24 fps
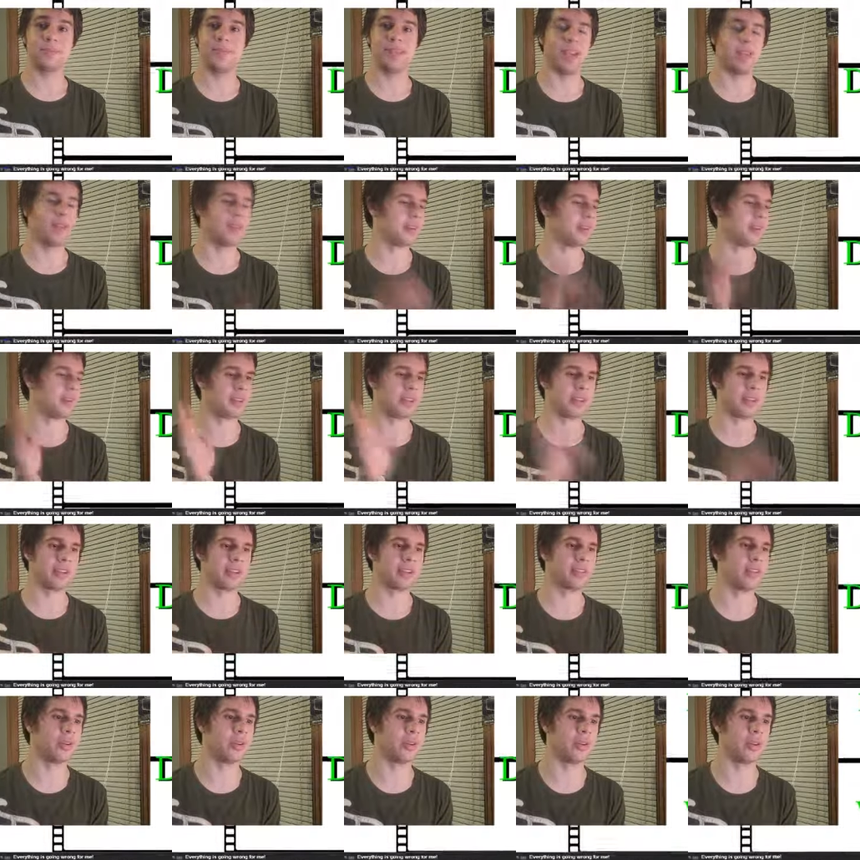Yeah, no, it's
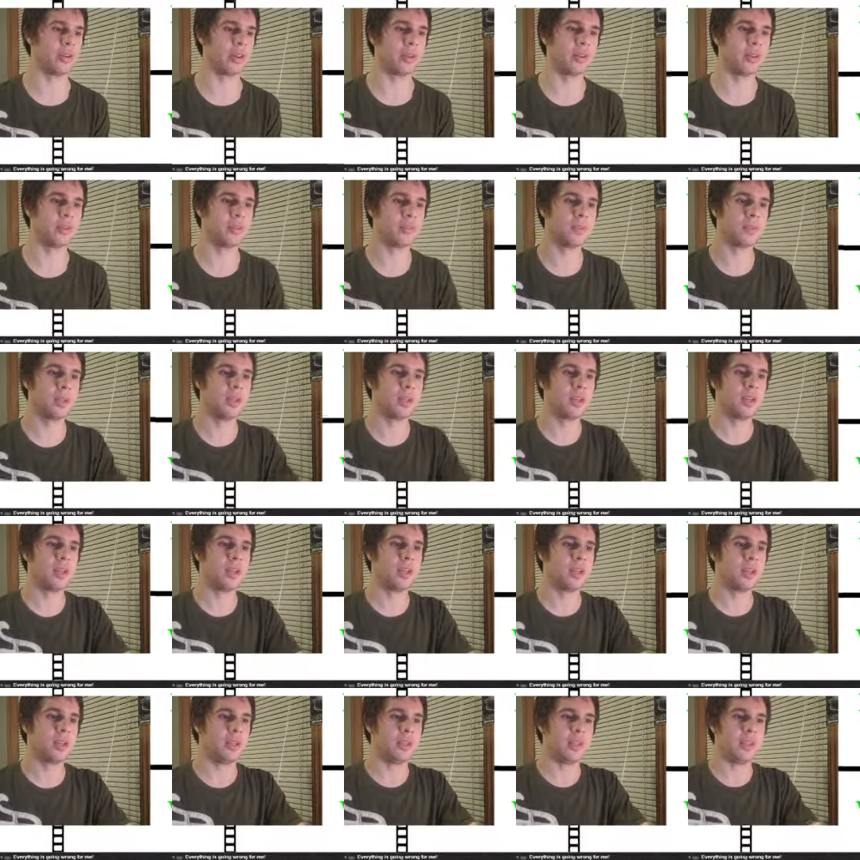not true at all
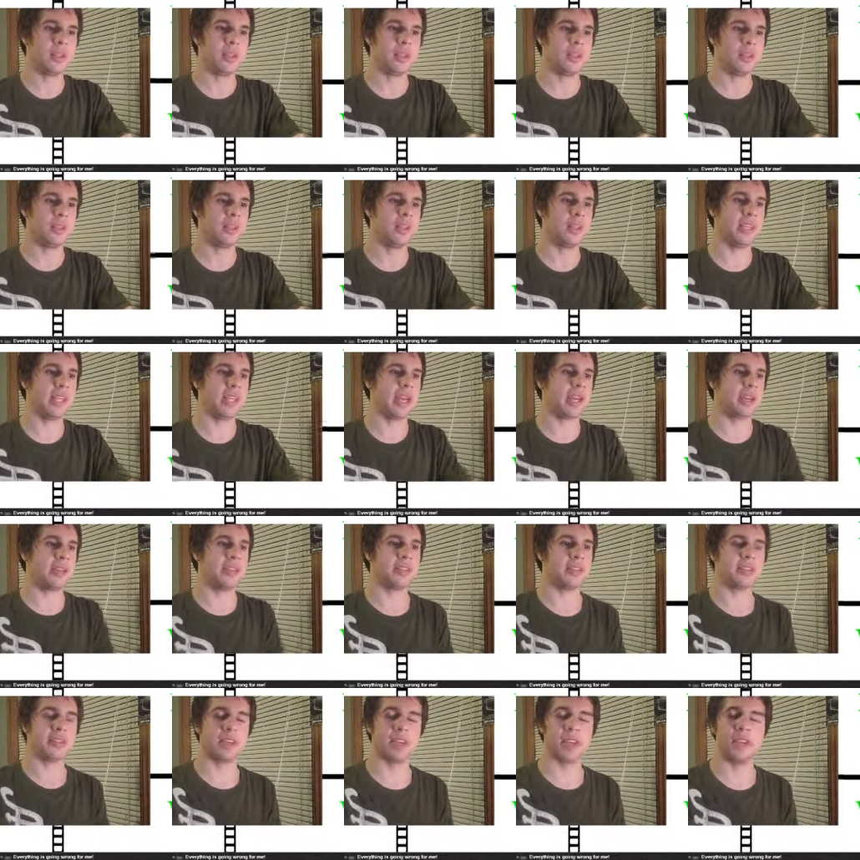yeah,
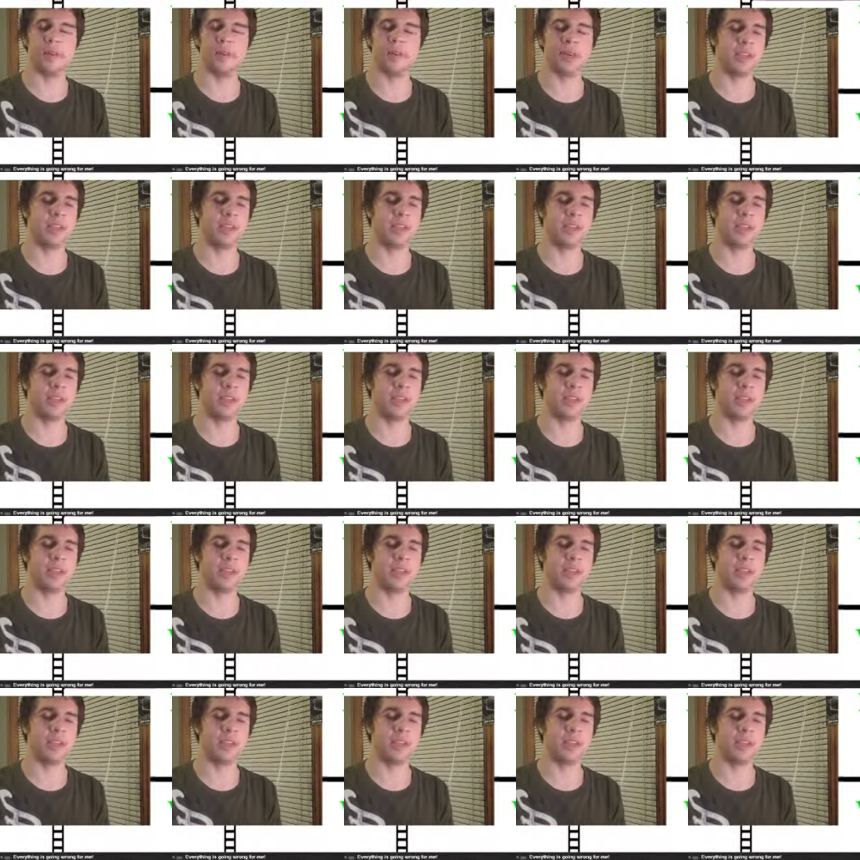it's gonna